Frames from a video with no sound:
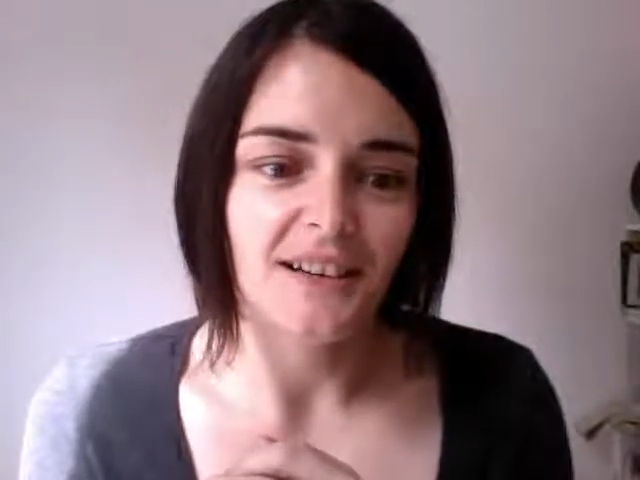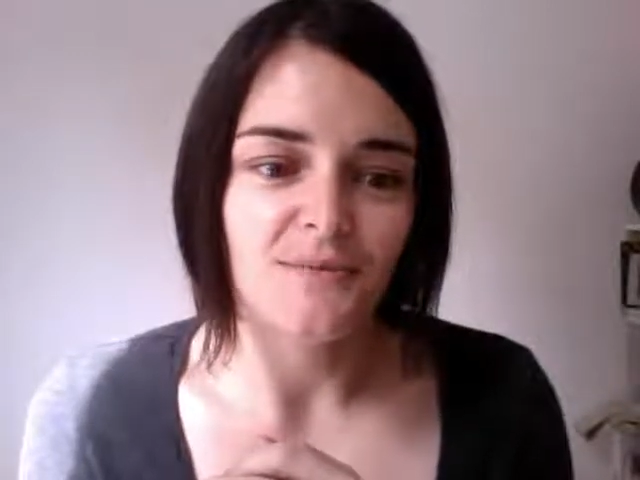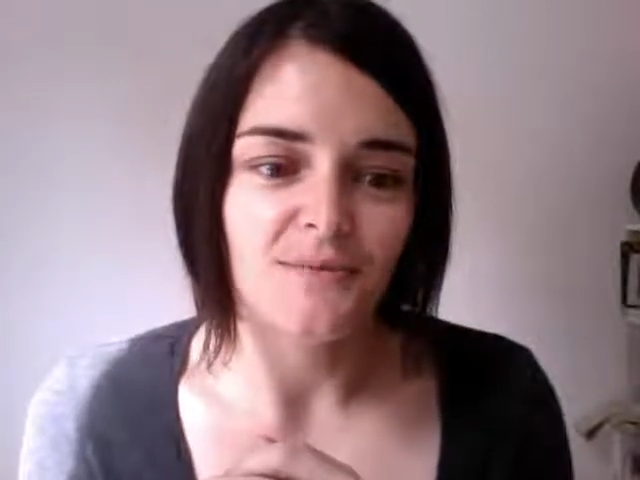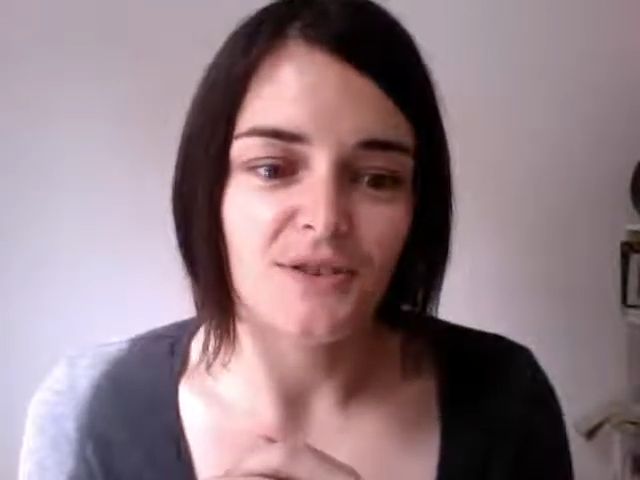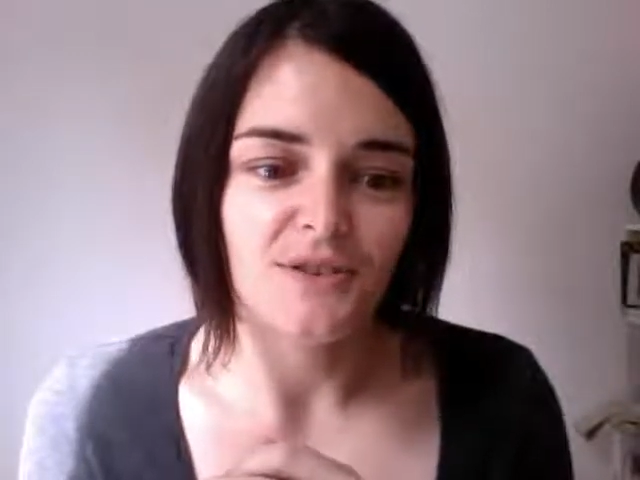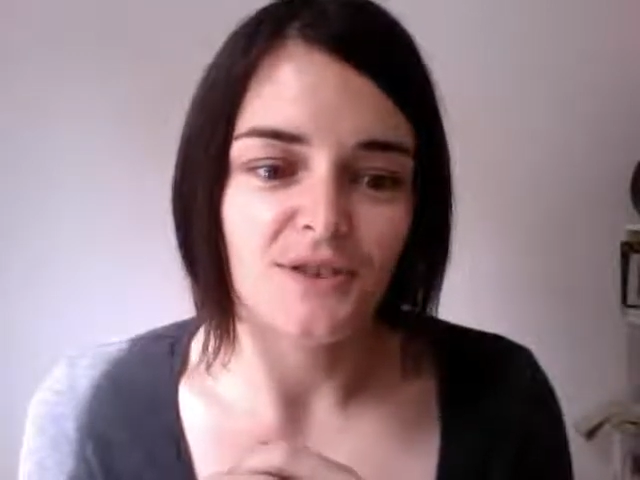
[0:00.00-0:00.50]

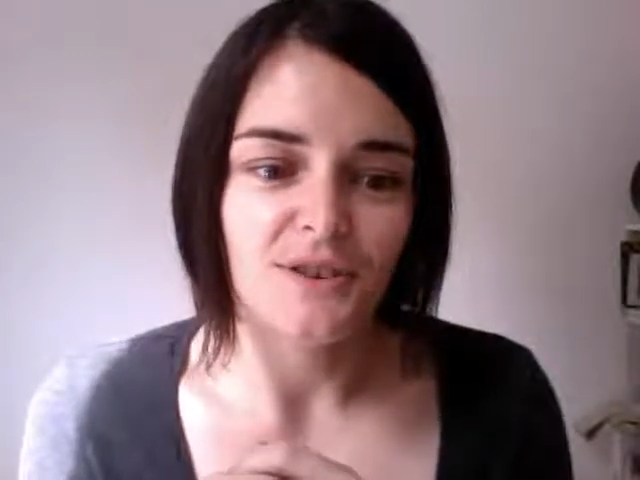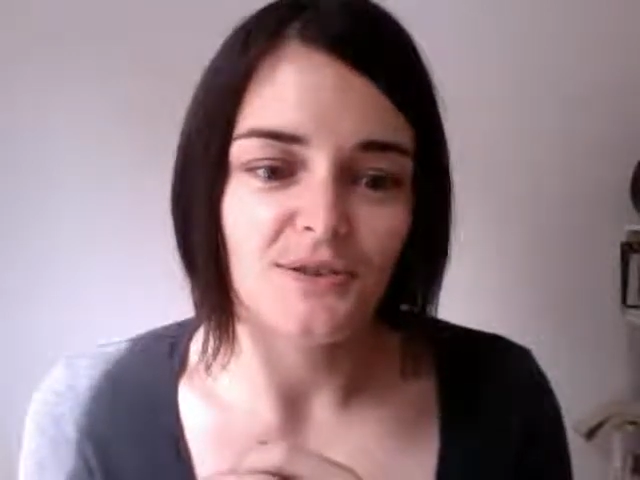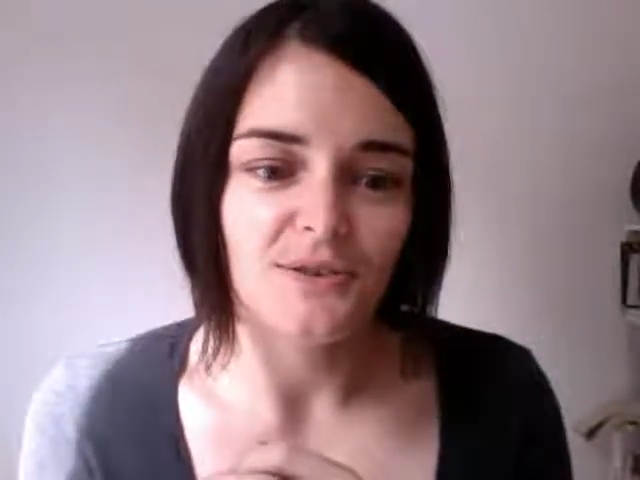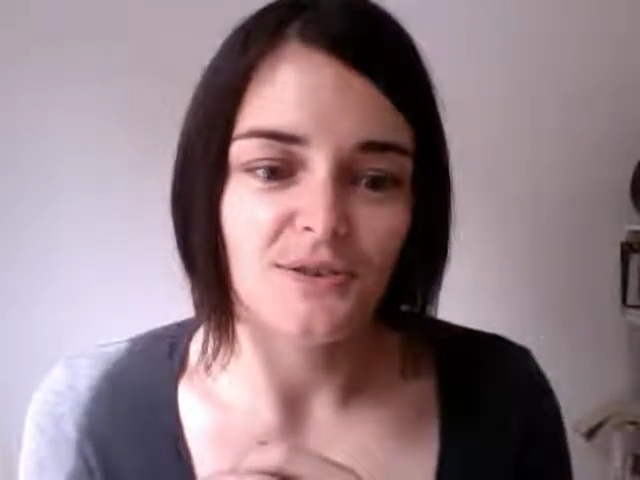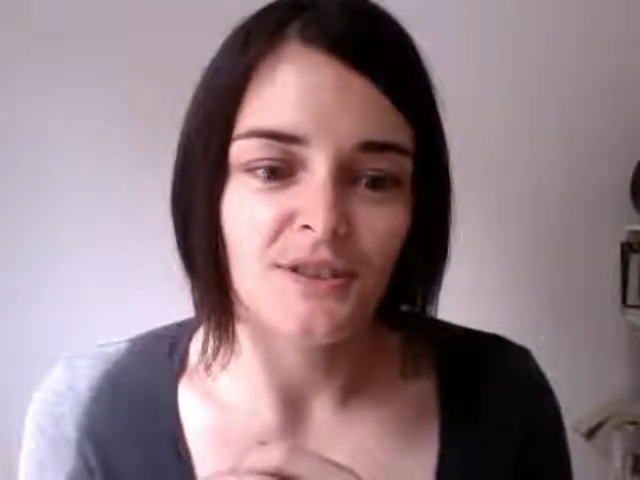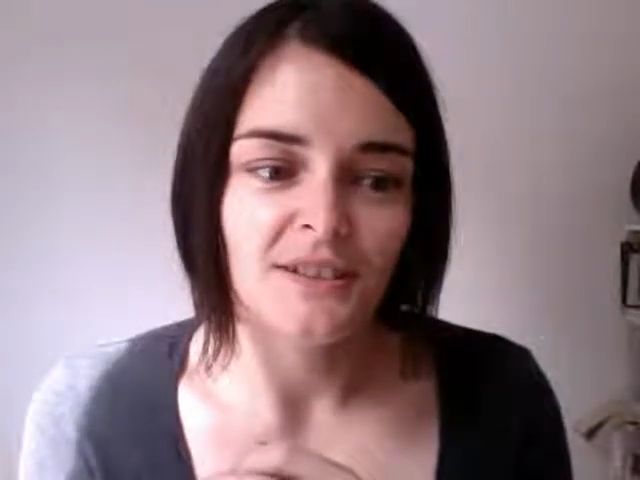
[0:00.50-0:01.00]
almost
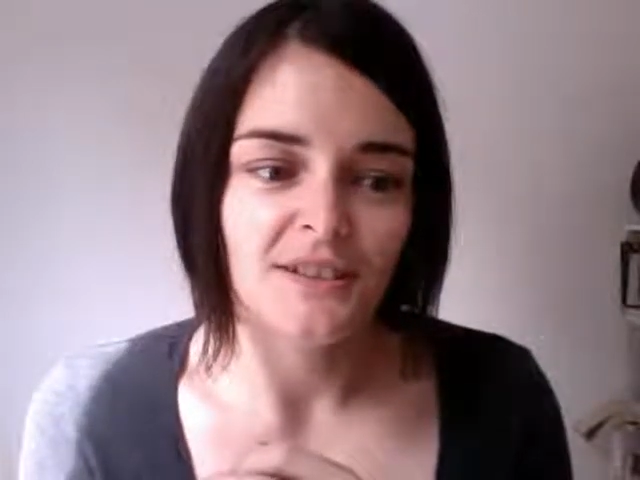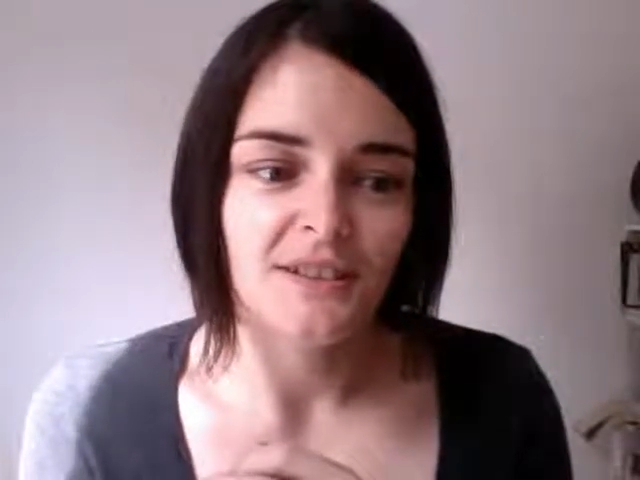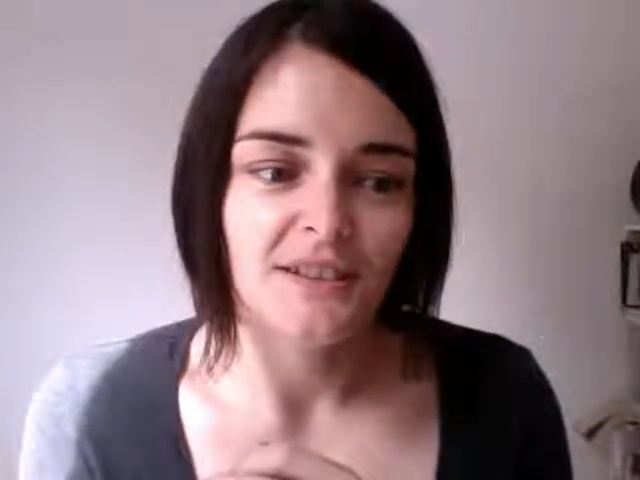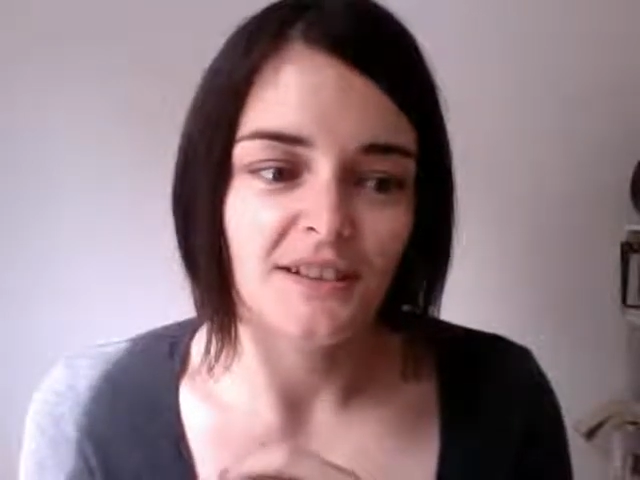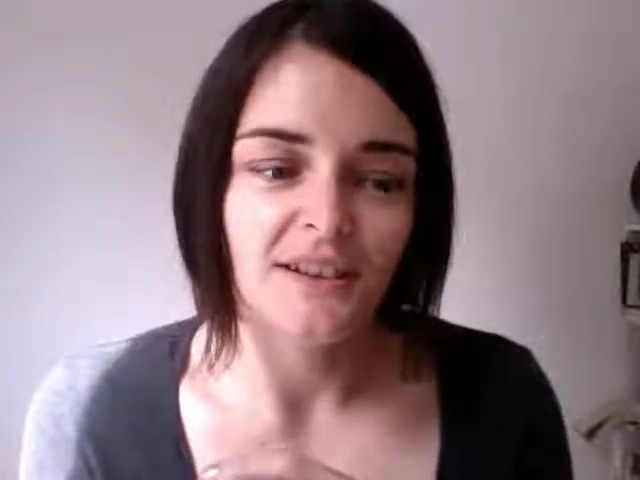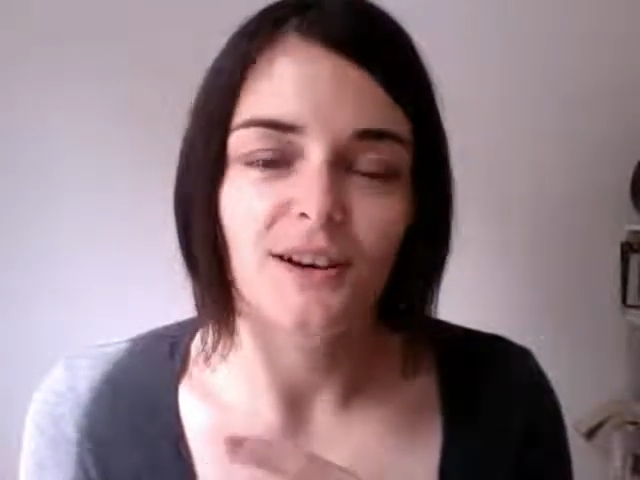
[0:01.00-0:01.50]
told
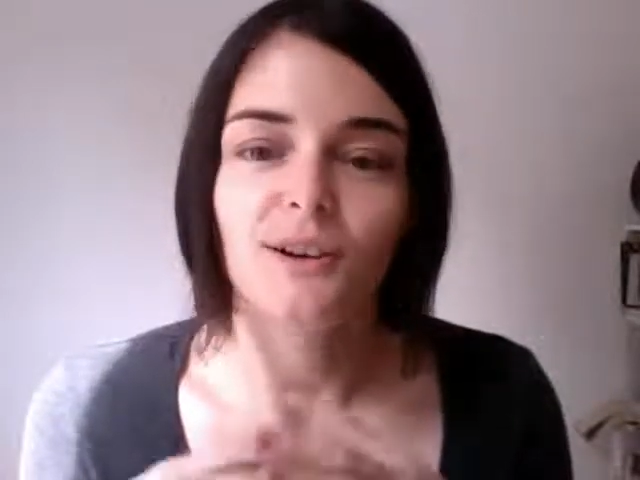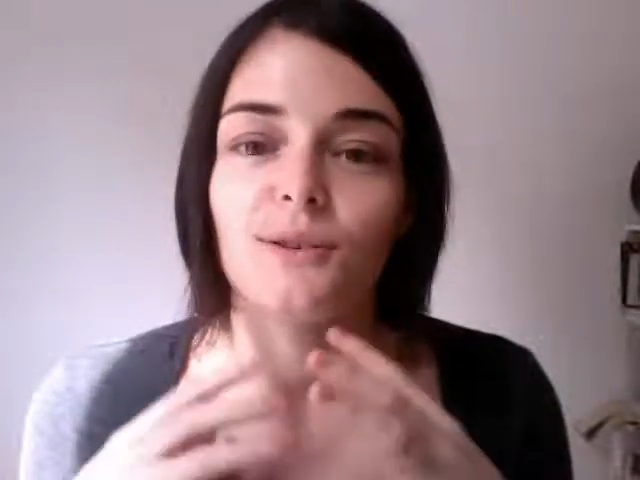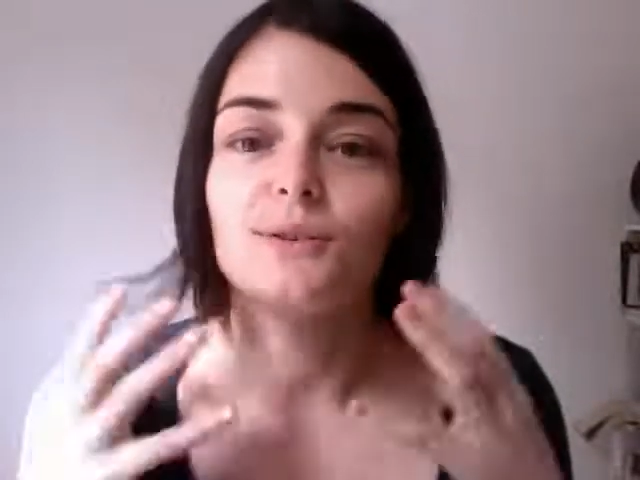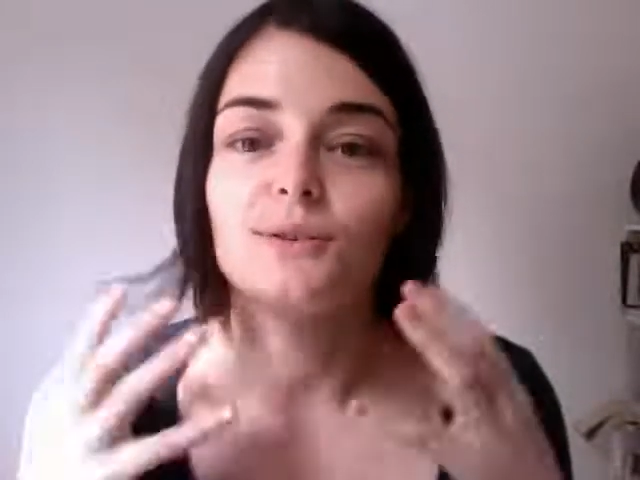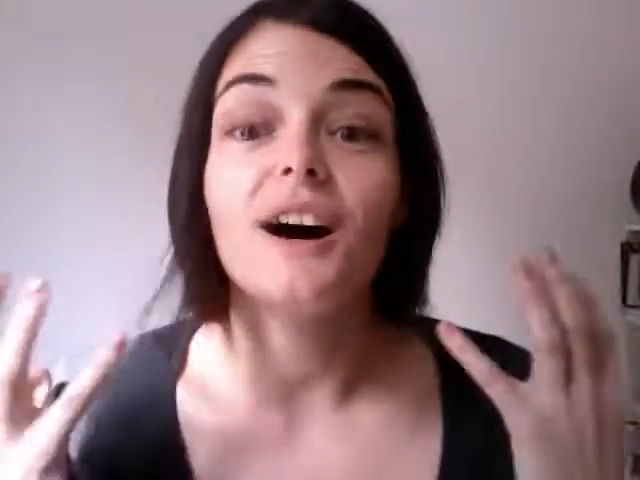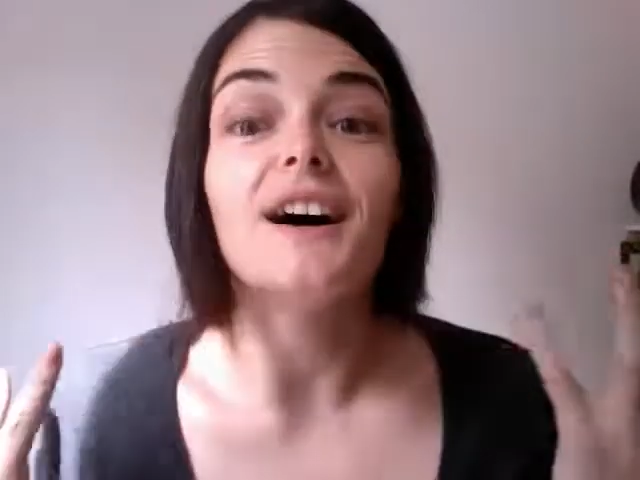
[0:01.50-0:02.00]
a
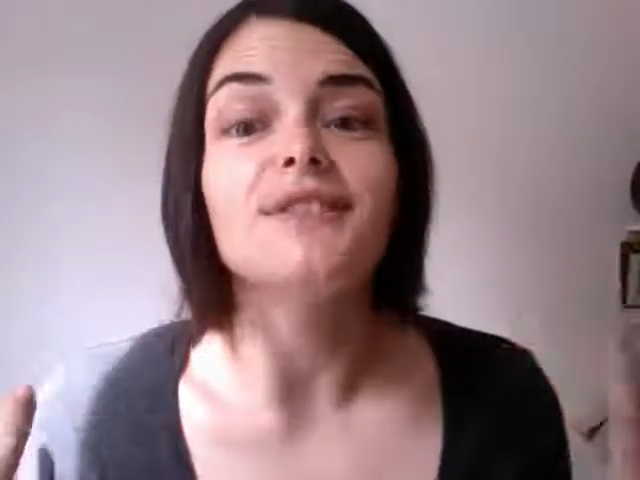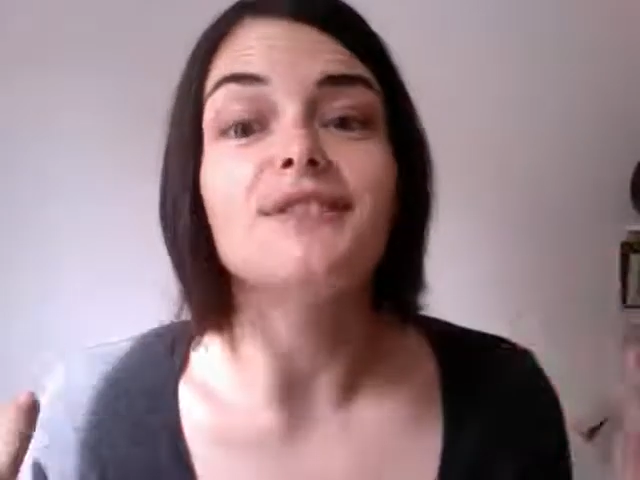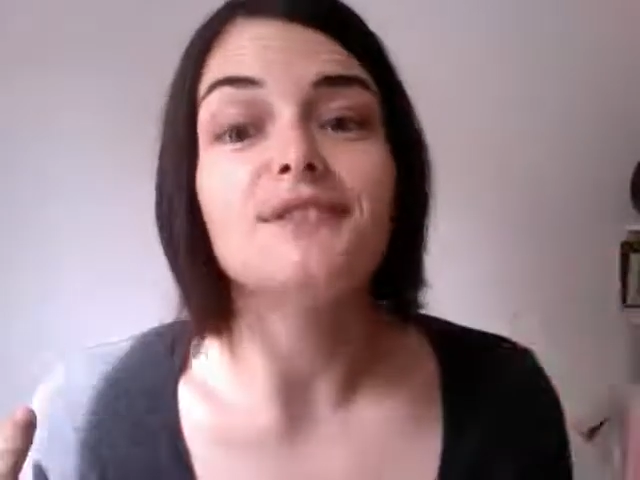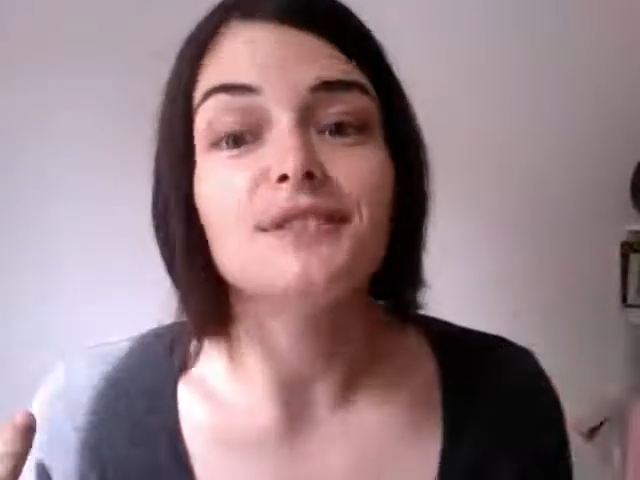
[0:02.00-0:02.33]
whole life